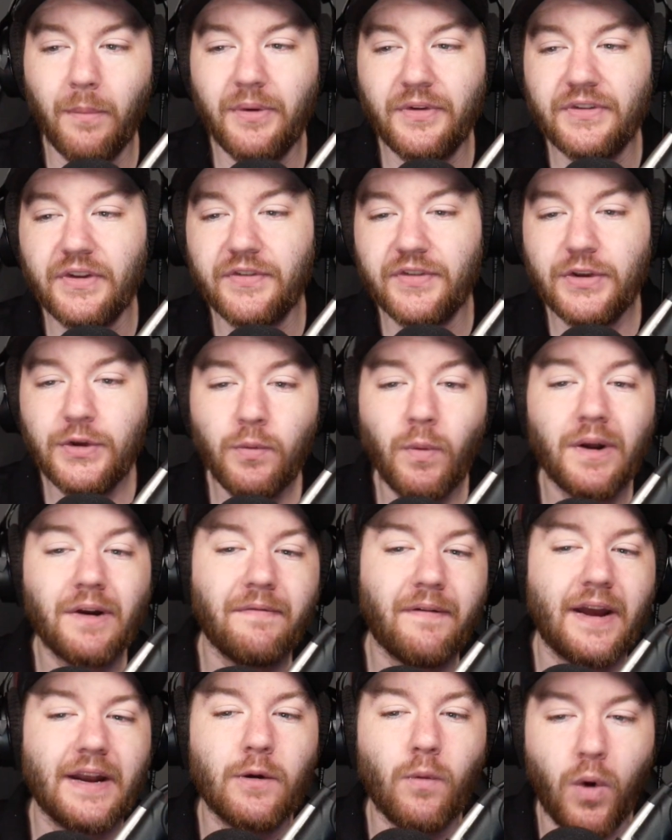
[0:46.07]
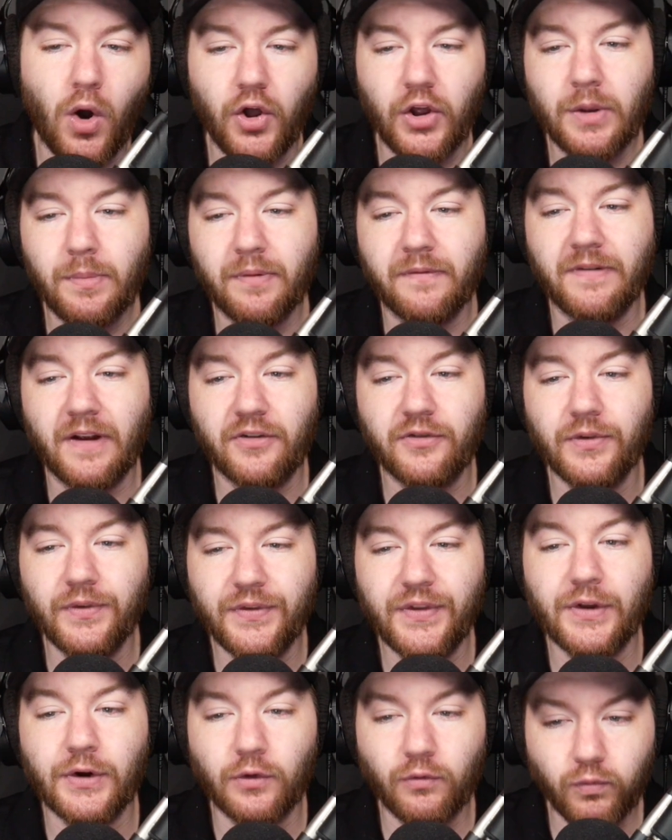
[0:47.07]
business, you want to find quality
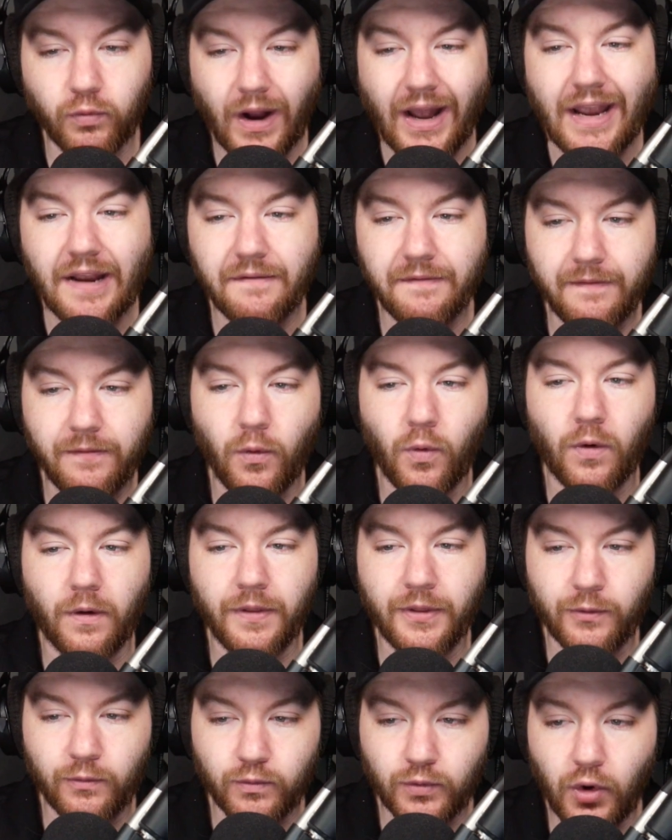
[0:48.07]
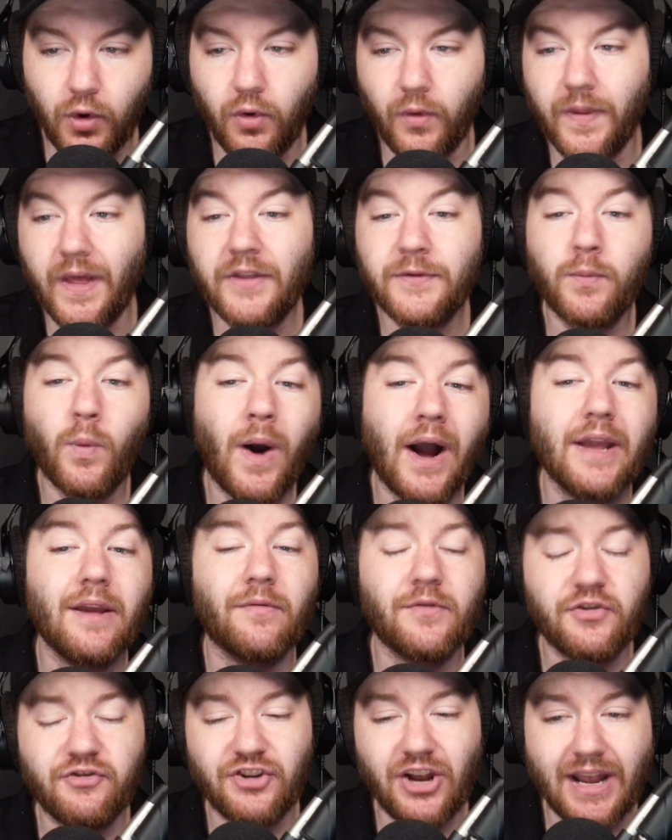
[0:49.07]
professionals that are right for the role. That's why you
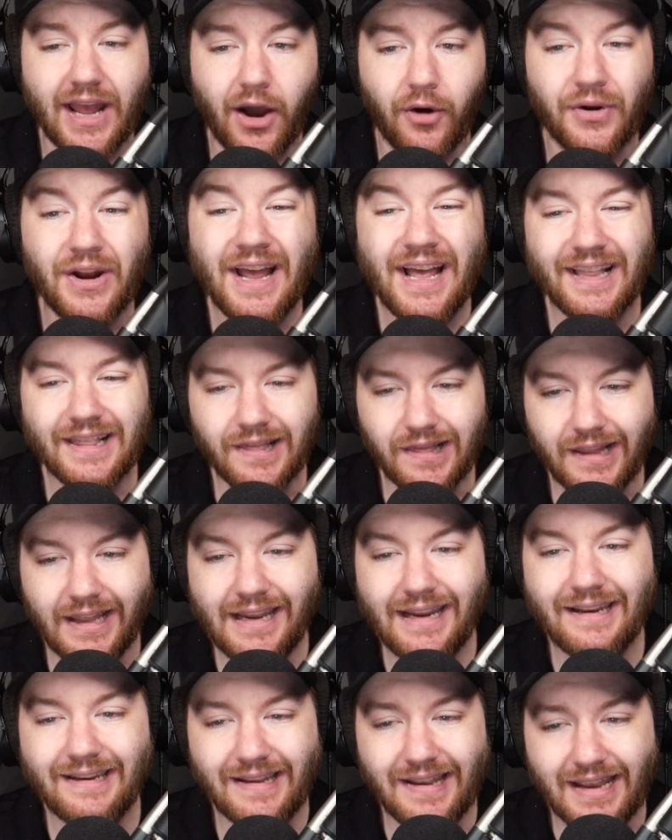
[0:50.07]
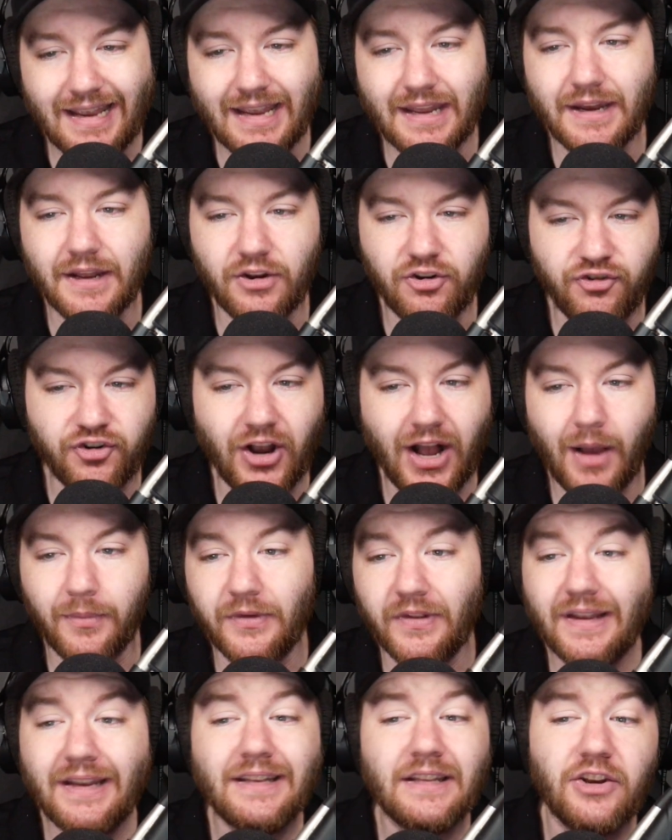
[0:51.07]
have to check out LinkedIn
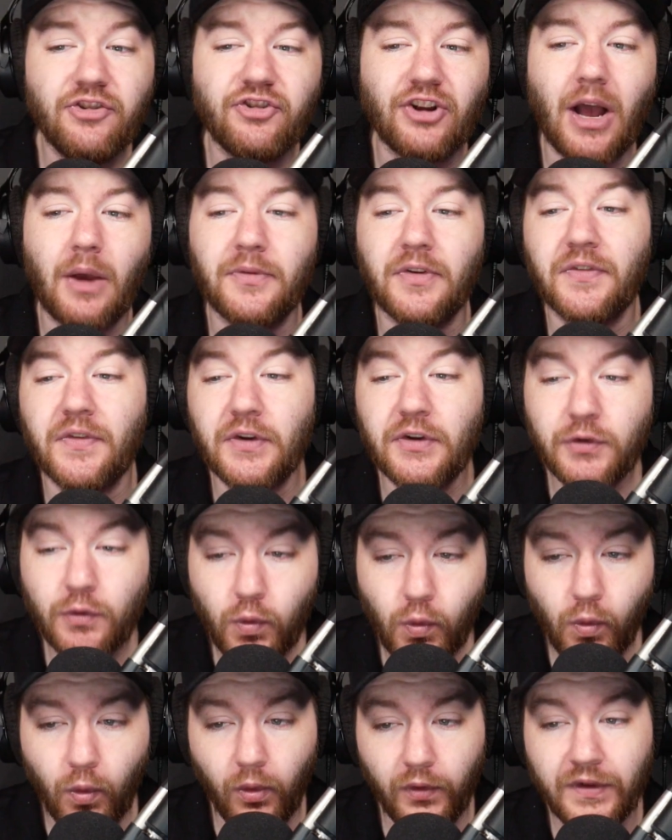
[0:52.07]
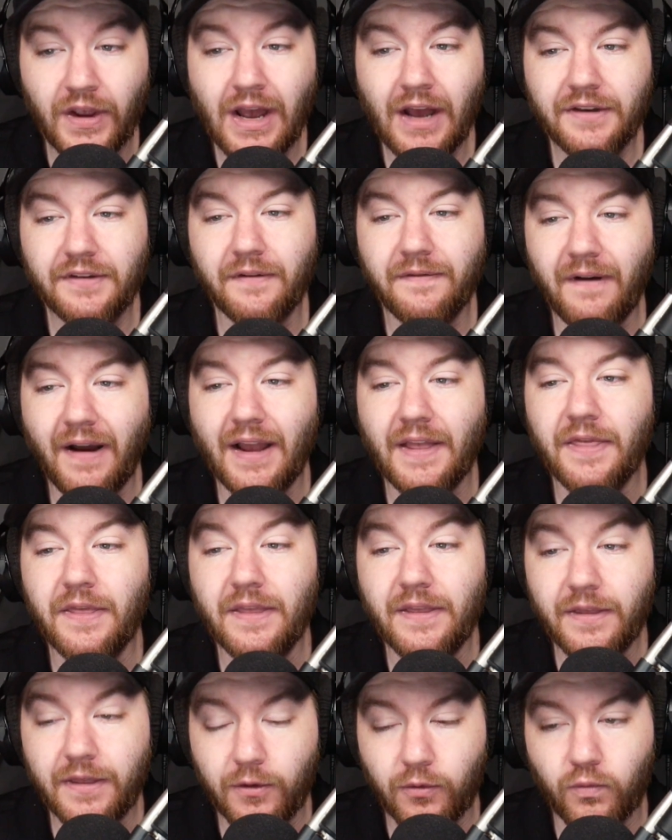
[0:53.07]
Jobs. LinkedIn Jobs has the tools to find
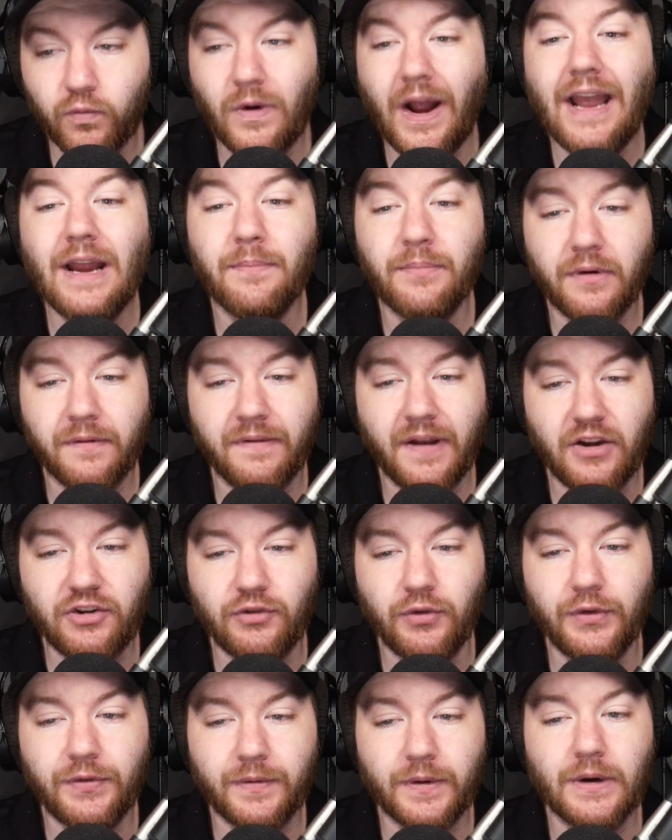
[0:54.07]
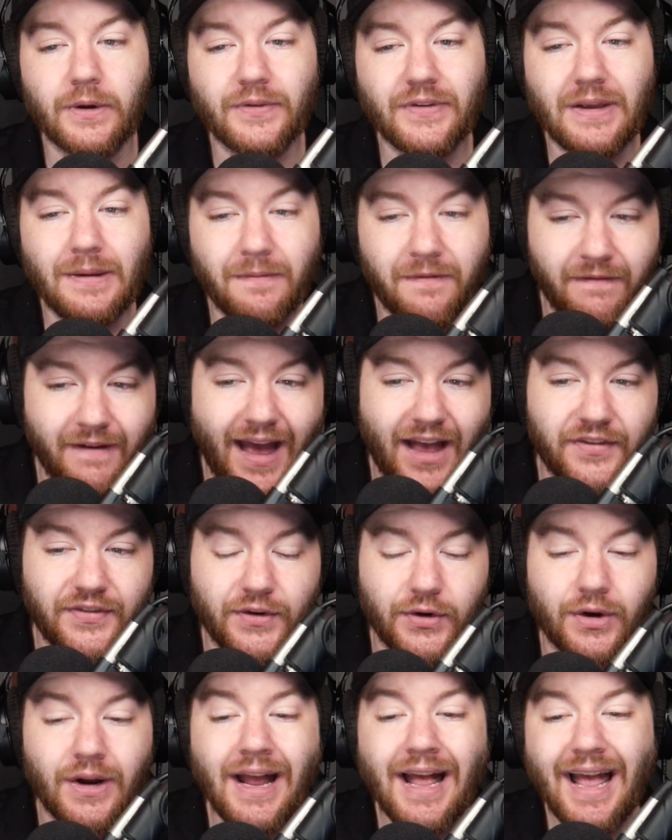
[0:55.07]
the right professionals for your team
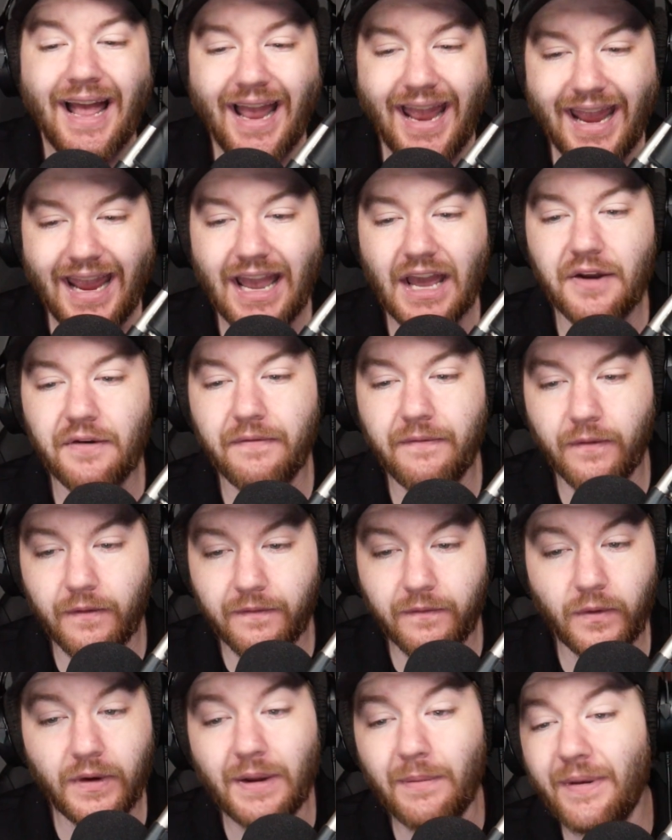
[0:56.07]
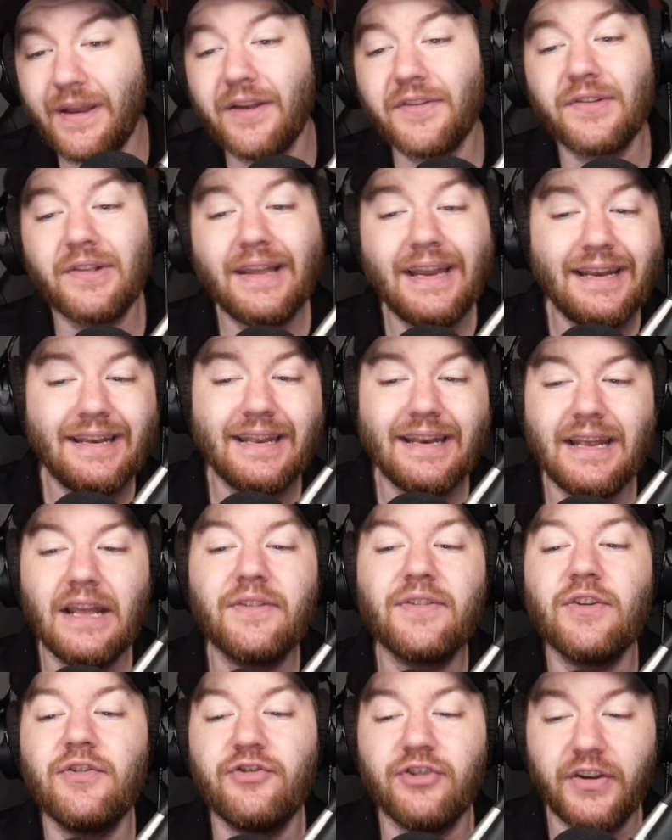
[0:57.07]
faster and for free, because LinkedIn
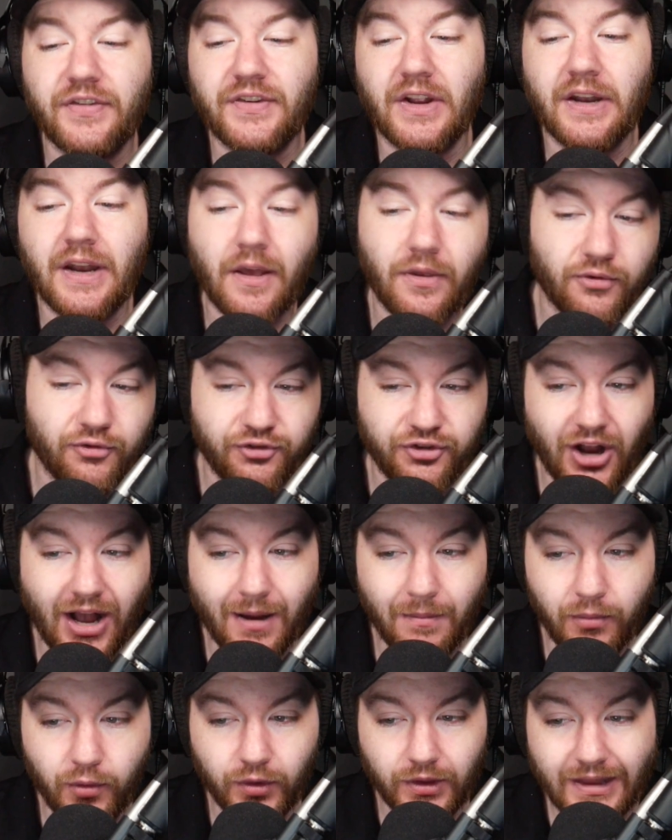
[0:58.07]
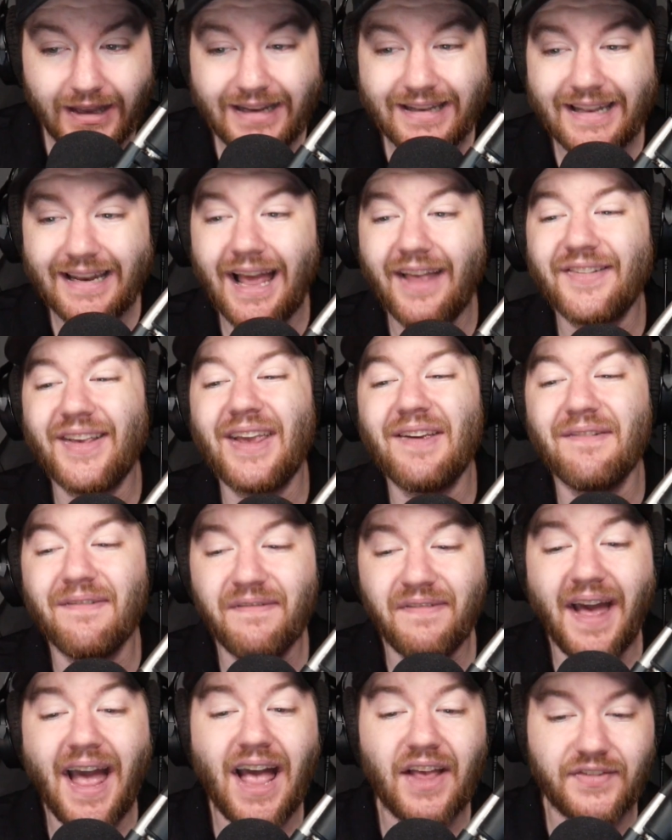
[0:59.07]
isn't just another job board. LinkedIn has a
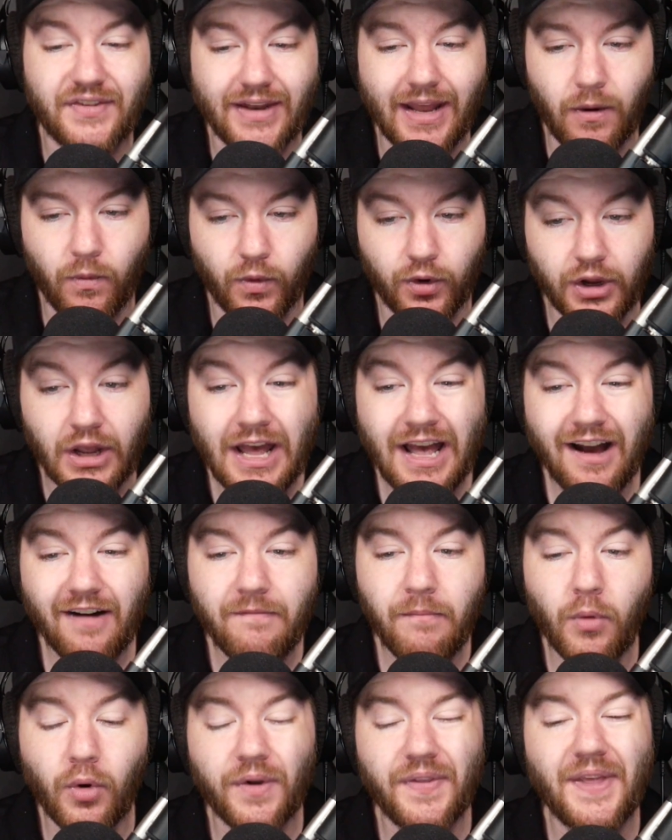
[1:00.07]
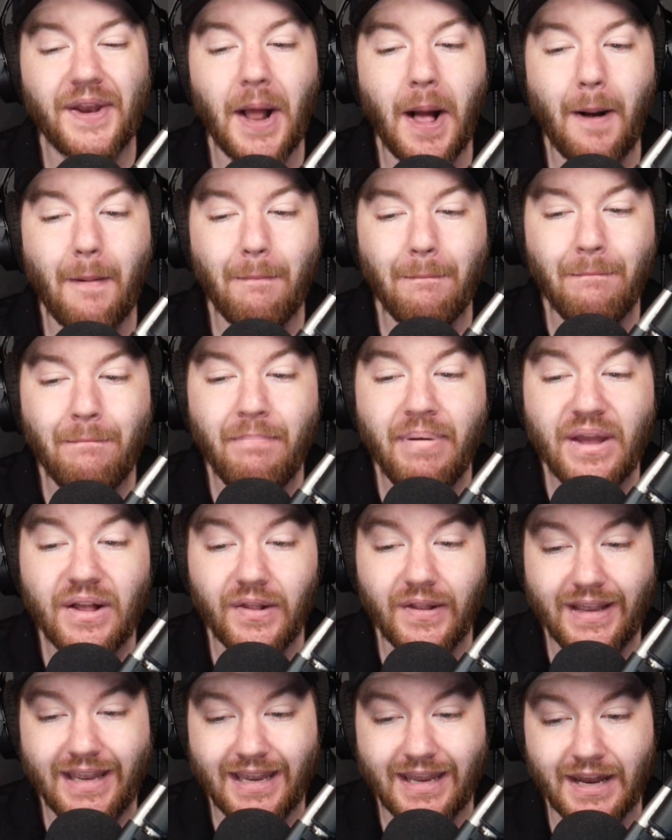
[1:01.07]
vast network of more than 1
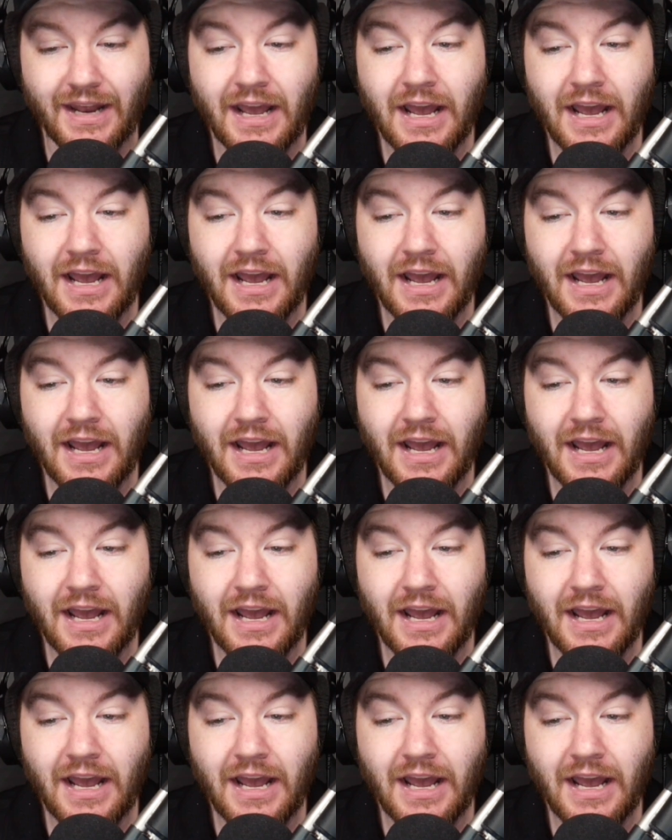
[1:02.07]
billion